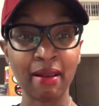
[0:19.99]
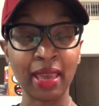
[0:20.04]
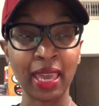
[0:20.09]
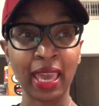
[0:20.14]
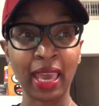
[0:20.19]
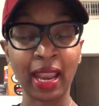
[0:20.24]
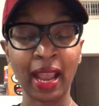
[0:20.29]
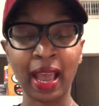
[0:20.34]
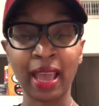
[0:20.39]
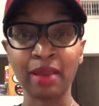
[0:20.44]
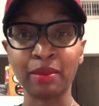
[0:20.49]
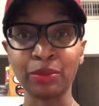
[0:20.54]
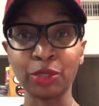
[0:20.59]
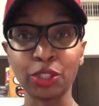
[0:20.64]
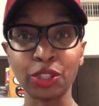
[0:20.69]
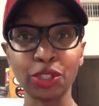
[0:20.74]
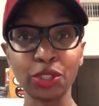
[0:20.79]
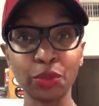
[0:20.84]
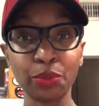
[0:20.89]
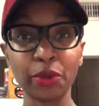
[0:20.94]
and I am
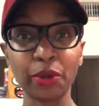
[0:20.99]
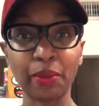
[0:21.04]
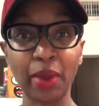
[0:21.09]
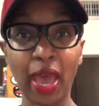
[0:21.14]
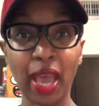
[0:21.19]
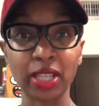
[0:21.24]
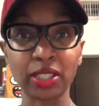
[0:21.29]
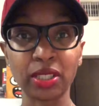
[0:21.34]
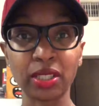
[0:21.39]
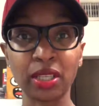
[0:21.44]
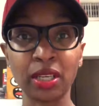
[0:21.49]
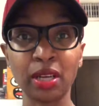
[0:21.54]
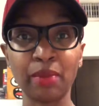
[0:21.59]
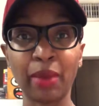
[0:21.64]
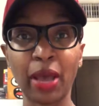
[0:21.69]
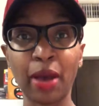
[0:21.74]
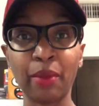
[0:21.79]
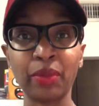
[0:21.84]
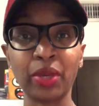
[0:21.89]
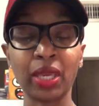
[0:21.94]
super passionate
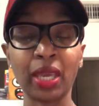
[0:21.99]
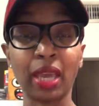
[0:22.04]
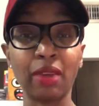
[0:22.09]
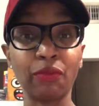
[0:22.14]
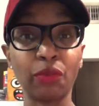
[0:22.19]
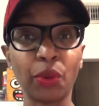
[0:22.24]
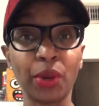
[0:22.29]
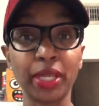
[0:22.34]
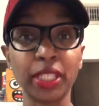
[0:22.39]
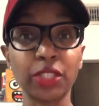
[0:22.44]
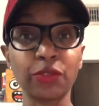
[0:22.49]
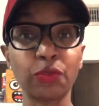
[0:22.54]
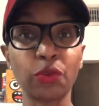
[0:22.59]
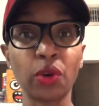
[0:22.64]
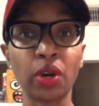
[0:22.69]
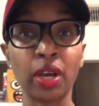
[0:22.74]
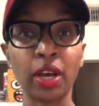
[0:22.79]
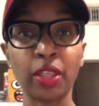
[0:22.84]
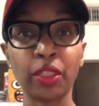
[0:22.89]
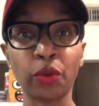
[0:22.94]
about being a voice
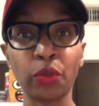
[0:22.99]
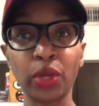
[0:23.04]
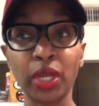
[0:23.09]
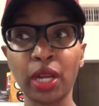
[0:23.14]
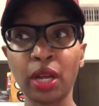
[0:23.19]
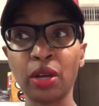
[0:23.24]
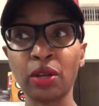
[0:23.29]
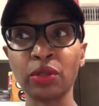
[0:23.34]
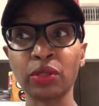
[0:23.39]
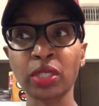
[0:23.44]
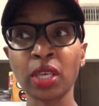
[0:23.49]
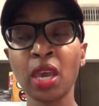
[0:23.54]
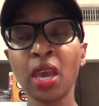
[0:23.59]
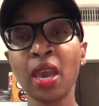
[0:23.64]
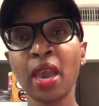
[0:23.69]
for other widows